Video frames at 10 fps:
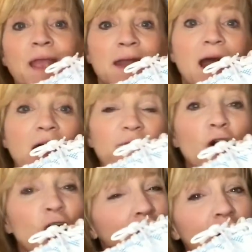Now, I've
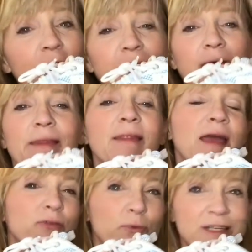heard in
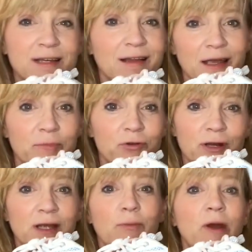like the reselling
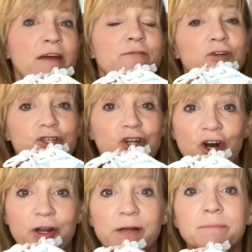community when I first started